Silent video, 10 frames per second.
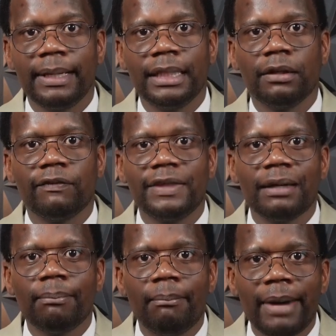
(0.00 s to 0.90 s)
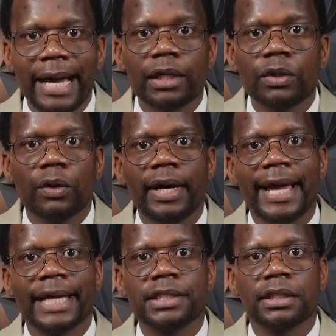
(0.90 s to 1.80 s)
money, of that micro
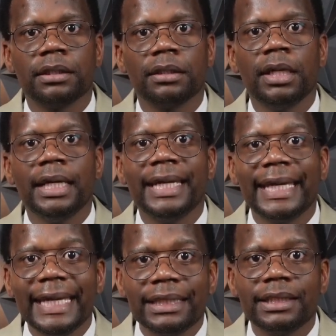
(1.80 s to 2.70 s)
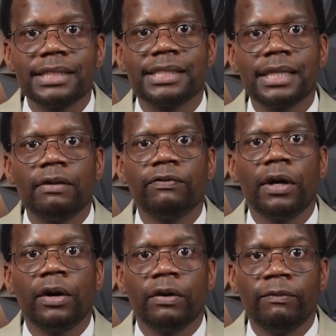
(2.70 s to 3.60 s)
action in itself
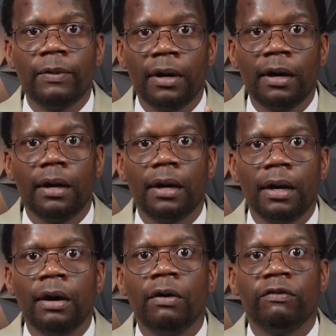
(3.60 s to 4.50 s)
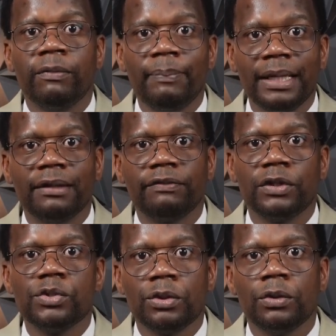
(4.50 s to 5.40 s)
are of a
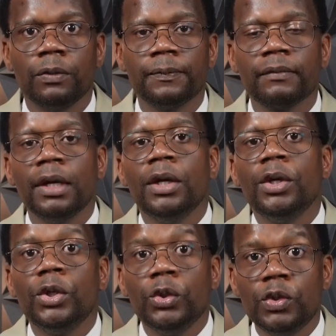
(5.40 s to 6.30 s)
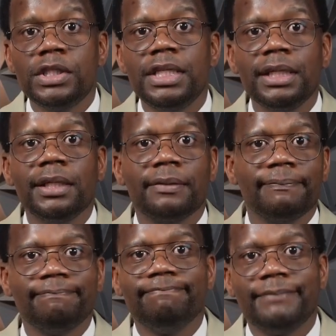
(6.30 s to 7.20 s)
benefit to you. Usually,
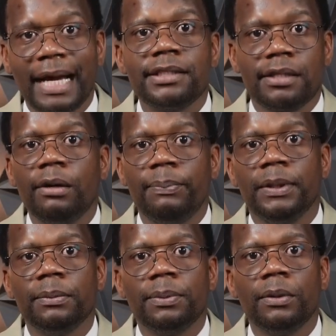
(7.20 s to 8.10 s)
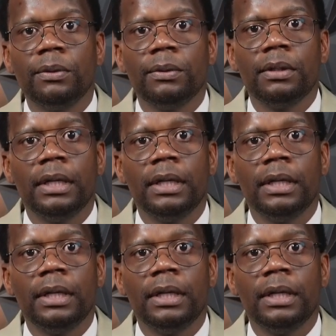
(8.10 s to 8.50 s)
I tell people